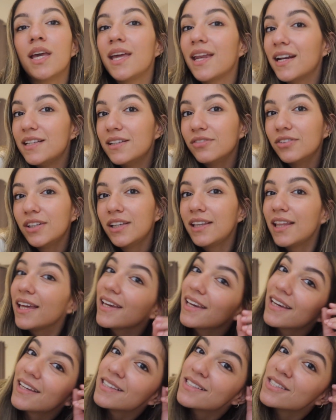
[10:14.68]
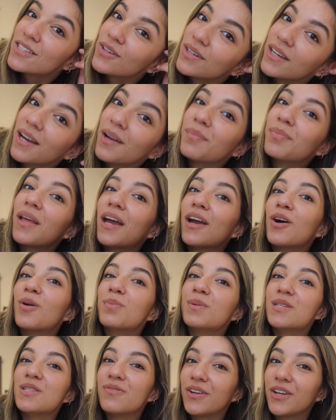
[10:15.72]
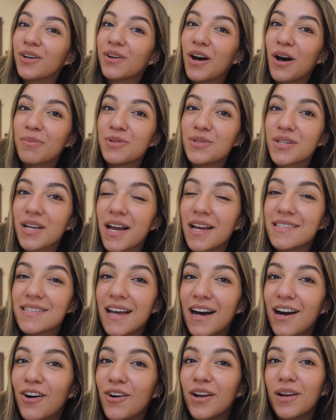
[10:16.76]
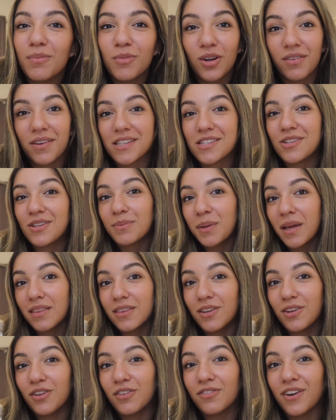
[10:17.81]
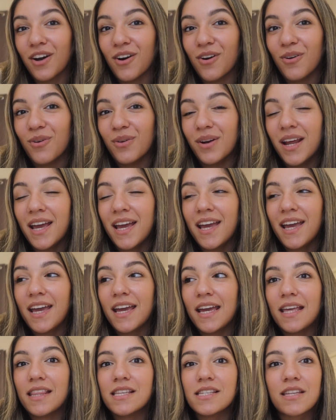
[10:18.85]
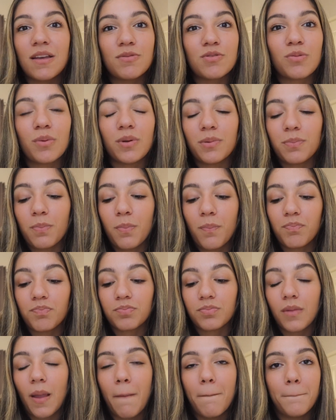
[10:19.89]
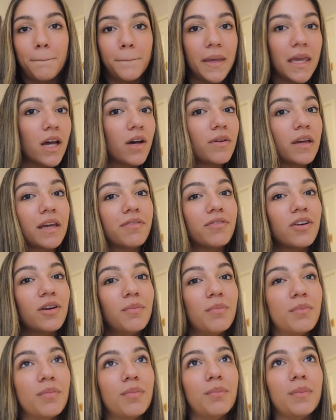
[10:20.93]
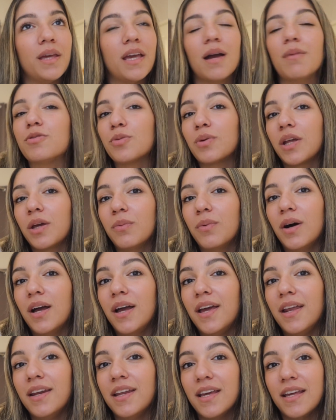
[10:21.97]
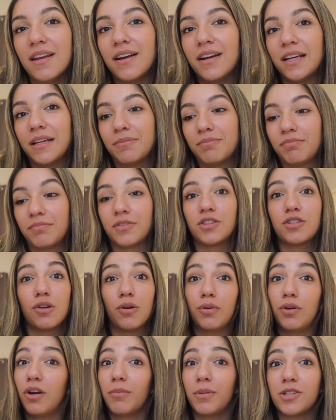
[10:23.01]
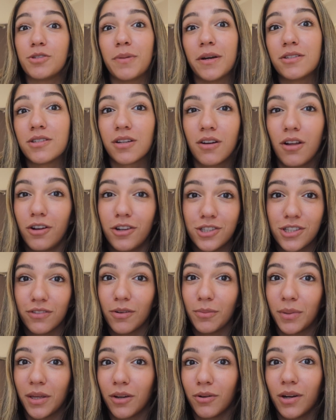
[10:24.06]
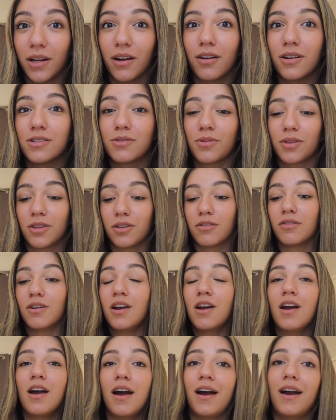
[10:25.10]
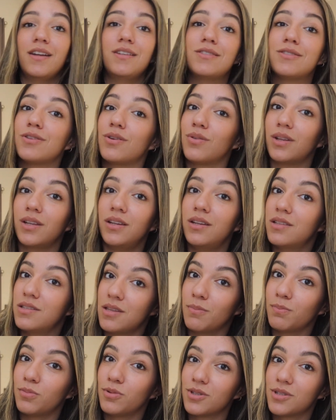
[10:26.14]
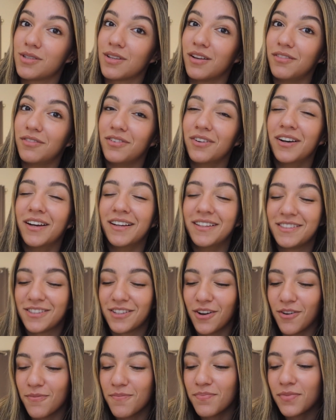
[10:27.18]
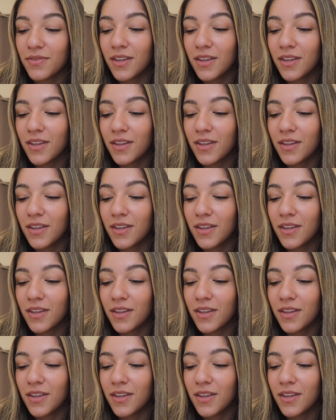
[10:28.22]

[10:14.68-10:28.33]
And I definitely like it. So yeah, I hope this video helped you guys out and it motivates you to get the new phone. And this comes from a POE from me. I'm 21 and I don't know much about technology, if I'm being quite honest with you. I just know the simple stuff. So